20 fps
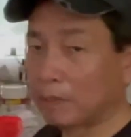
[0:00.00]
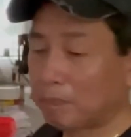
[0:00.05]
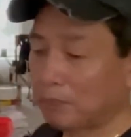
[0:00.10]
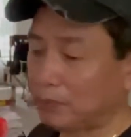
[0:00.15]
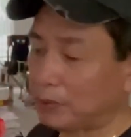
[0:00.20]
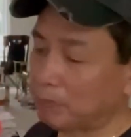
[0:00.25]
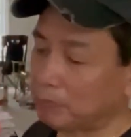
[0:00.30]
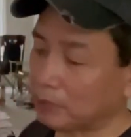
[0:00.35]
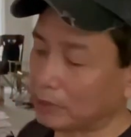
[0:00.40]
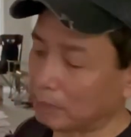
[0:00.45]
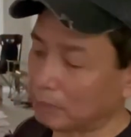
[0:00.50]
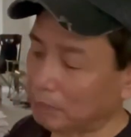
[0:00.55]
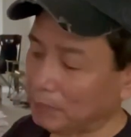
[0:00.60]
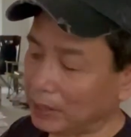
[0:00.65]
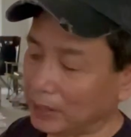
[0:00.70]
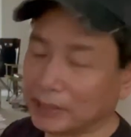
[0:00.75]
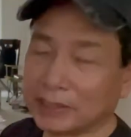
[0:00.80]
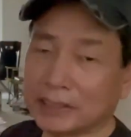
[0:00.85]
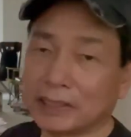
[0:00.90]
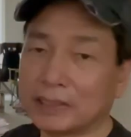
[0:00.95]
You put the
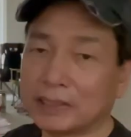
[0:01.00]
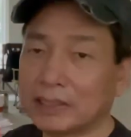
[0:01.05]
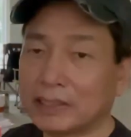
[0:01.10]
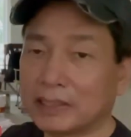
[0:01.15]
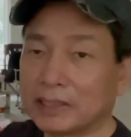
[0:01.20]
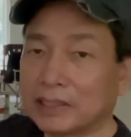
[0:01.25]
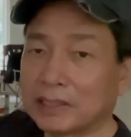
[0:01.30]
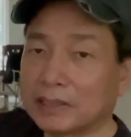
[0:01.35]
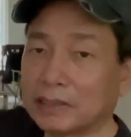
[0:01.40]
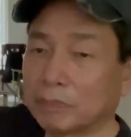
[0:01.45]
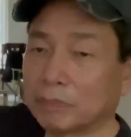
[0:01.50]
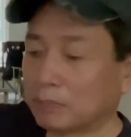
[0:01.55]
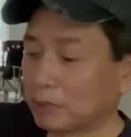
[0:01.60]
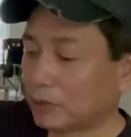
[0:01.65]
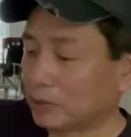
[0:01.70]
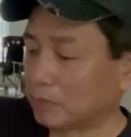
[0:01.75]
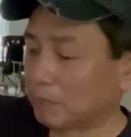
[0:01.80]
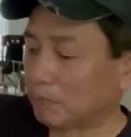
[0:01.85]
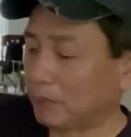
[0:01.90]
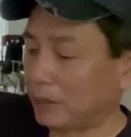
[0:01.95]
paint in here and you
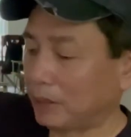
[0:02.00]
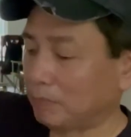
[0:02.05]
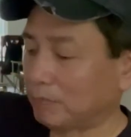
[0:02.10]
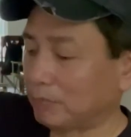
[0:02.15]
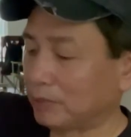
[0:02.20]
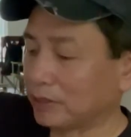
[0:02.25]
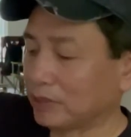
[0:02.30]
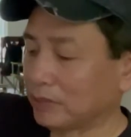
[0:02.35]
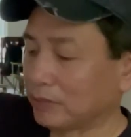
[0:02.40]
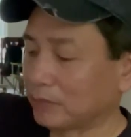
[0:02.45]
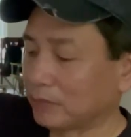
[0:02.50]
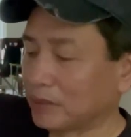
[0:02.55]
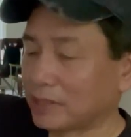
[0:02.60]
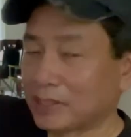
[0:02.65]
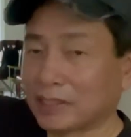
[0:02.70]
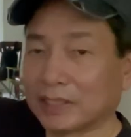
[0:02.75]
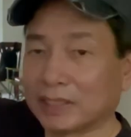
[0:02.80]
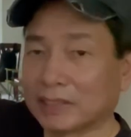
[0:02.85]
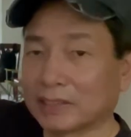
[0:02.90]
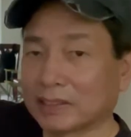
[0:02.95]
put your paintbrush in. What's
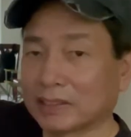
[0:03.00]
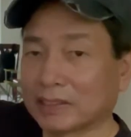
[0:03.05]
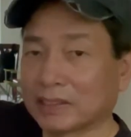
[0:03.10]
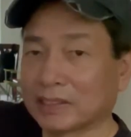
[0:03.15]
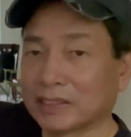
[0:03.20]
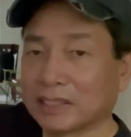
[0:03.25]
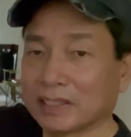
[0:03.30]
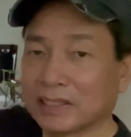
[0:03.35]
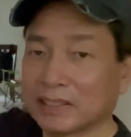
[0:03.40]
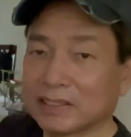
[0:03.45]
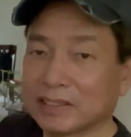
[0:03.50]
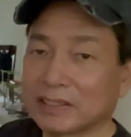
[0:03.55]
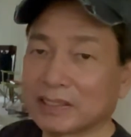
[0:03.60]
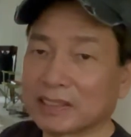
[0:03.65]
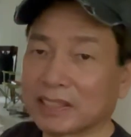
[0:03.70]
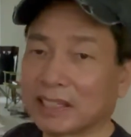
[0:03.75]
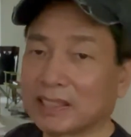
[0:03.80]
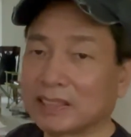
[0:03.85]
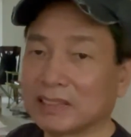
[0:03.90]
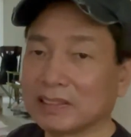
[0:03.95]
nice is it's
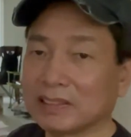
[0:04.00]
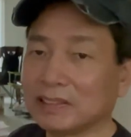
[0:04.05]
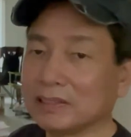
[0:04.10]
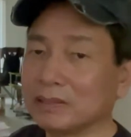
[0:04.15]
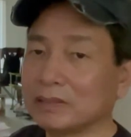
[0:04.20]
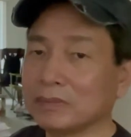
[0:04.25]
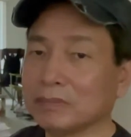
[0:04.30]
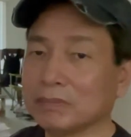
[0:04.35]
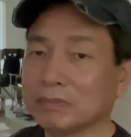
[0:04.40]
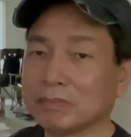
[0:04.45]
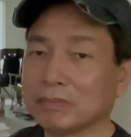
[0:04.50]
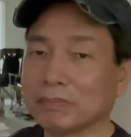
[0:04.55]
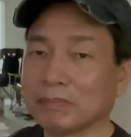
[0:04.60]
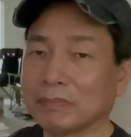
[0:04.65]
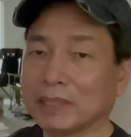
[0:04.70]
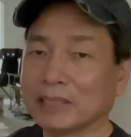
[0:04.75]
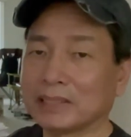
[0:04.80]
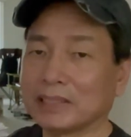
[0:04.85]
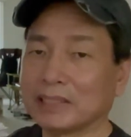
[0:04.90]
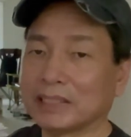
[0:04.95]
got a little
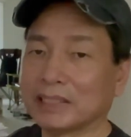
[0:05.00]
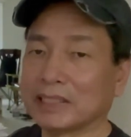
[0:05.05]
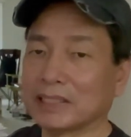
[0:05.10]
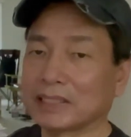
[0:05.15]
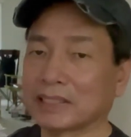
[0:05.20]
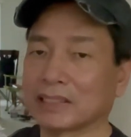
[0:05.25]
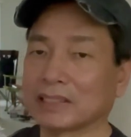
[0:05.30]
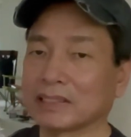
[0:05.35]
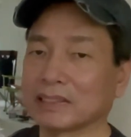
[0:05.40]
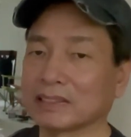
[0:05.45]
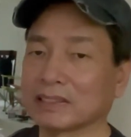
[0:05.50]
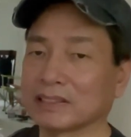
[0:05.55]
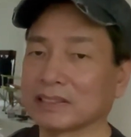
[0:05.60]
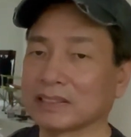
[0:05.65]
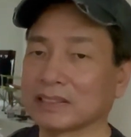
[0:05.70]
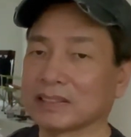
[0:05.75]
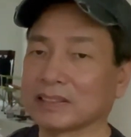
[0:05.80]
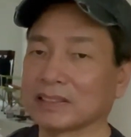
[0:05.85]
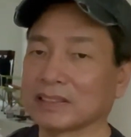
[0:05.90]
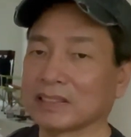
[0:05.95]
magnetic
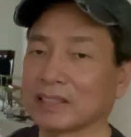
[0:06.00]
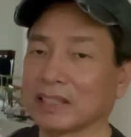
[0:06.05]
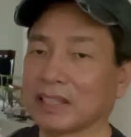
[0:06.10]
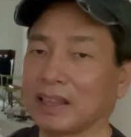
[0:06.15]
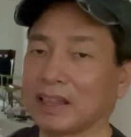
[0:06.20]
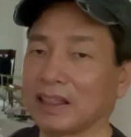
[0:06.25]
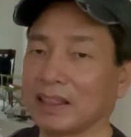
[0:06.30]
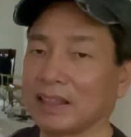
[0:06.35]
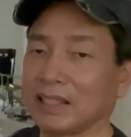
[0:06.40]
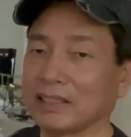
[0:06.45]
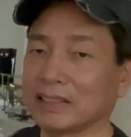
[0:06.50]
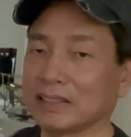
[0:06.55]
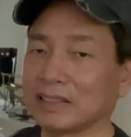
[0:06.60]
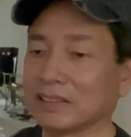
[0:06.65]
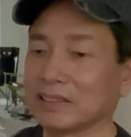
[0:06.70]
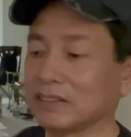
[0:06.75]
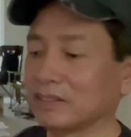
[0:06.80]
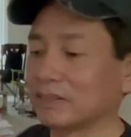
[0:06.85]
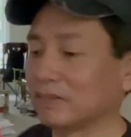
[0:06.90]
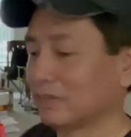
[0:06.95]
thing
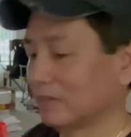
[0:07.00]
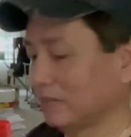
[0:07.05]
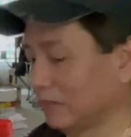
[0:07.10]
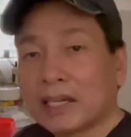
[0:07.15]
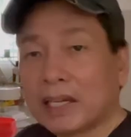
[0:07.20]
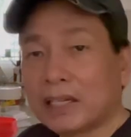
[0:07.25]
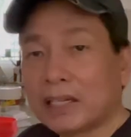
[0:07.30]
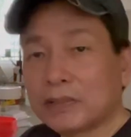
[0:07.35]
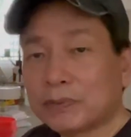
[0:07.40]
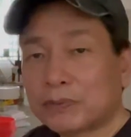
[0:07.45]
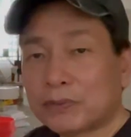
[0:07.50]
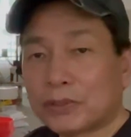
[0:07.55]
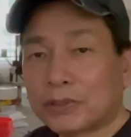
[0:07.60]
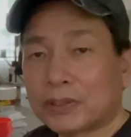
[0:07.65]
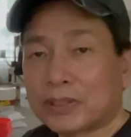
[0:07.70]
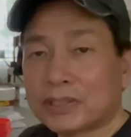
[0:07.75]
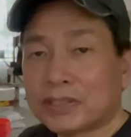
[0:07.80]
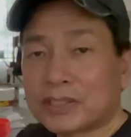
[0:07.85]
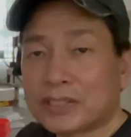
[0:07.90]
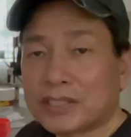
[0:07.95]
there. And of
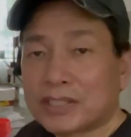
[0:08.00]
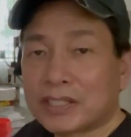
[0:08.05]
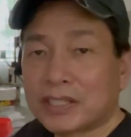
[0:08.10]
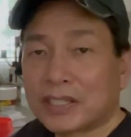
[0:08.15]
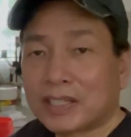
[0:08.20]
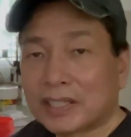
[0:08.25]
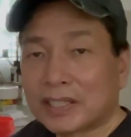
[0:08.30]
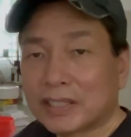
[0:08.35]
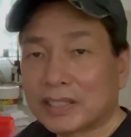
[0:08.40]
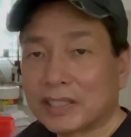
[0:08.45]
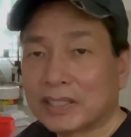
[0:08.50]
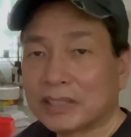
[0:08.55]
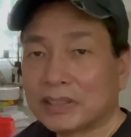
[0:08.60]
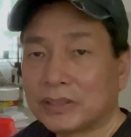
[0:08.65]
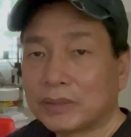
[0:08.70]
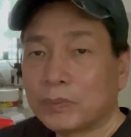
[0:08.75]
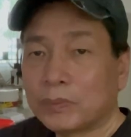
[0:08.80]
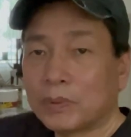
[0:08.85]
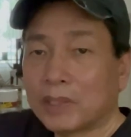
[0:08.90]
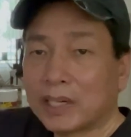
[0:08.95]
course,
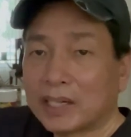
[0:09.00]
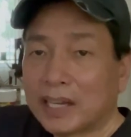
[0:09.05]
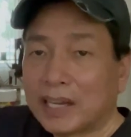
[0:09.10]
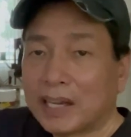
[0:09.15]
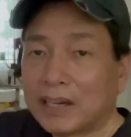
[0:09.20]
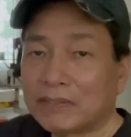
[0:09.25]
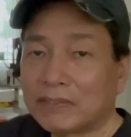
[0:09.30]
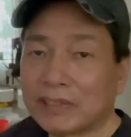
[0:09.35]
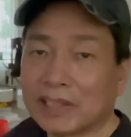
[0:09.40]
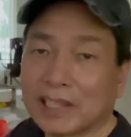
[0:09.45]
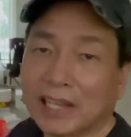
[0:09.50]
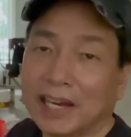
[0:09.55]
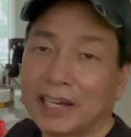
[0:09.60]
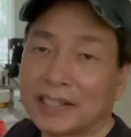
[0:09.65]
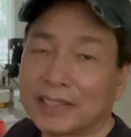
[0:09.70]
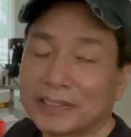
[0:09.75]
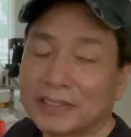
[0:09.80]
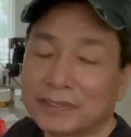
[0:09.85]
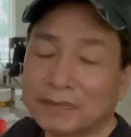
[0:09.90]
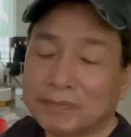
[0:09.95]
you want to have a ladder.